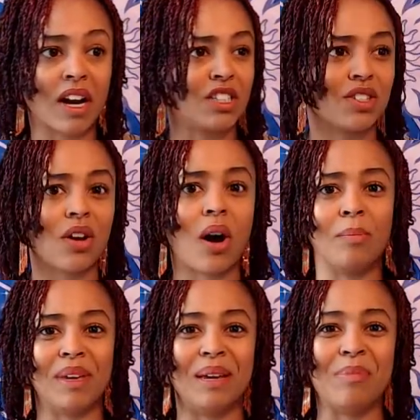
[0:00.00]
I just saw a
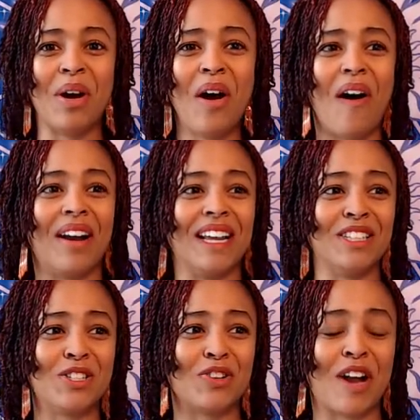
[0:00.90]
meme on
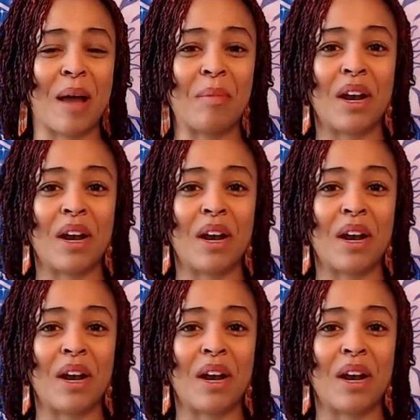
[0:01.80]
Instagram,